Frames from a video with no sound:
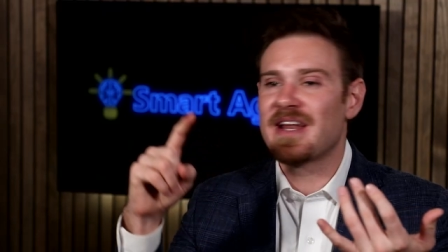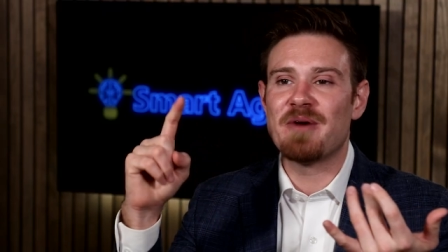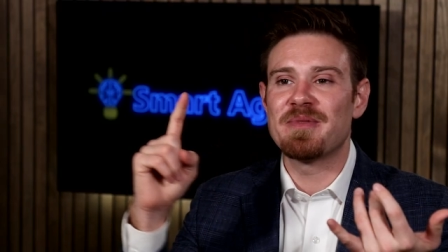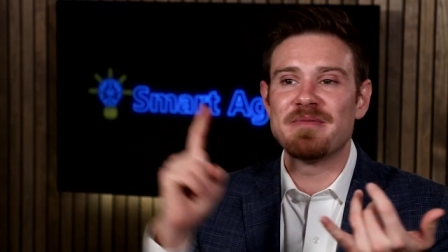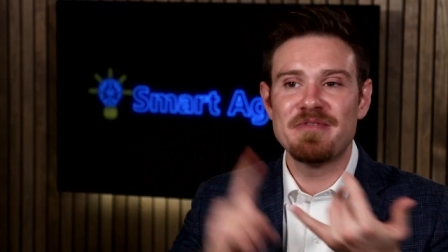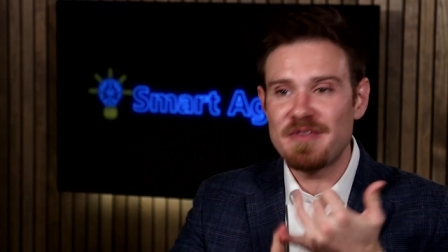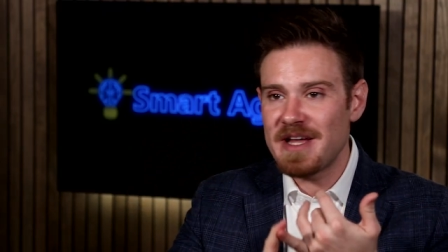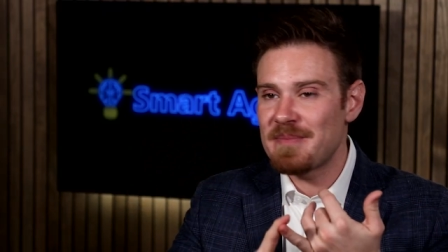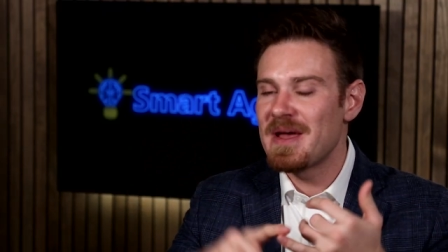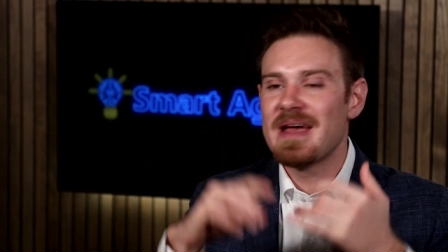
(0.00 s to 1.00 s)
could help them
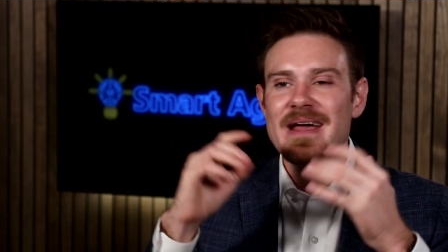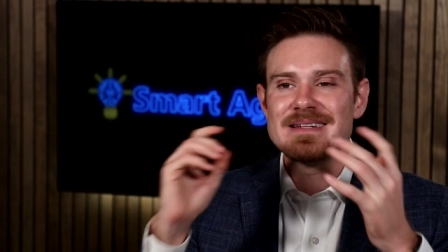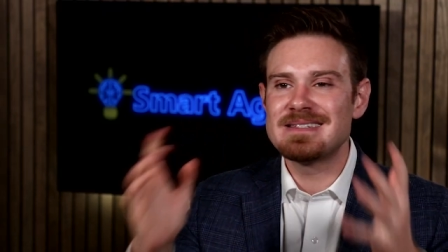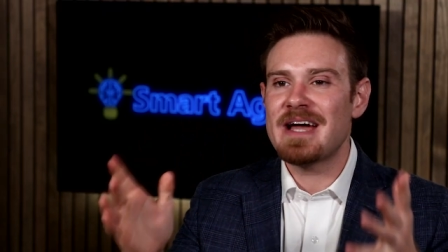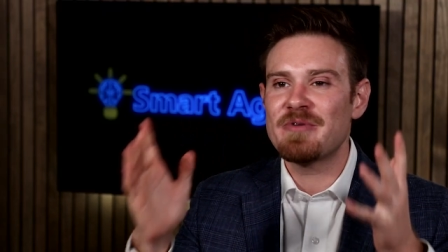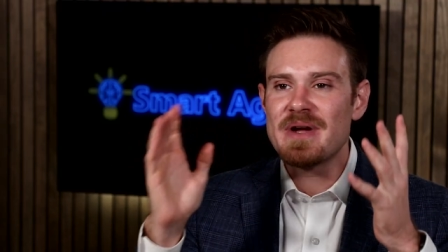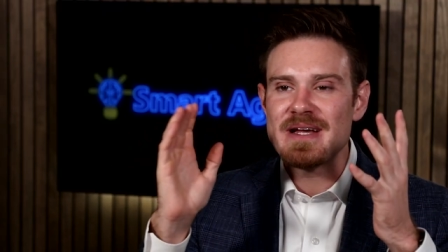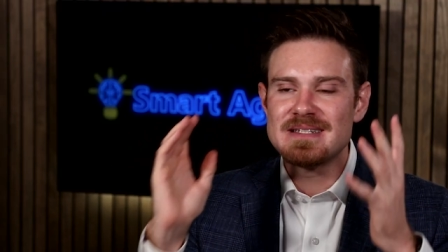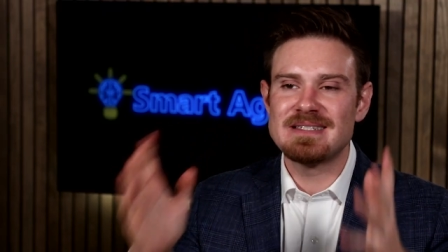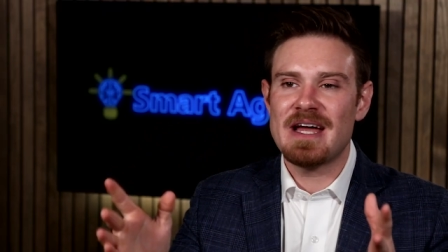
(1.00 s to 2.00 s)
flip, etc.,
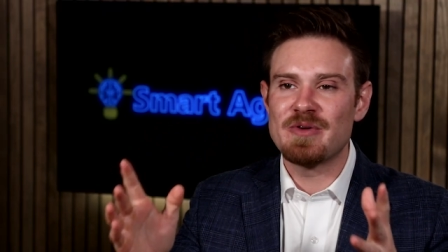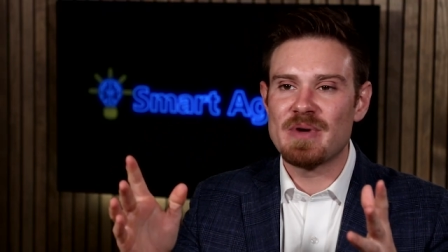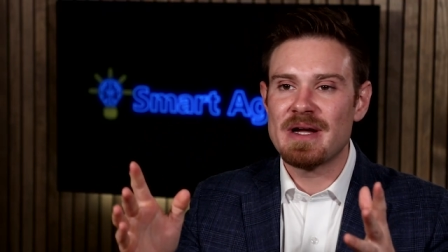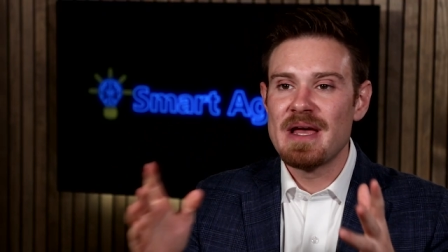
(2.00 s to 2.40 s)
etc.